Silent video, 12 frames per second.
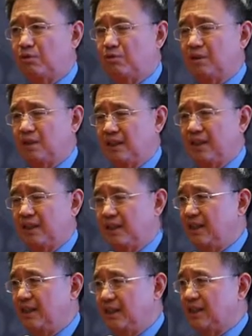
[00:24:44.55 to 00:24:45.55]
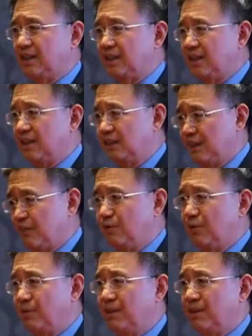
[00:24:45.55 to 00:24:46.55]
We need to
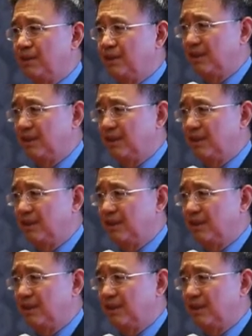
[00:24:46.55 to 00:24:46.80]
make more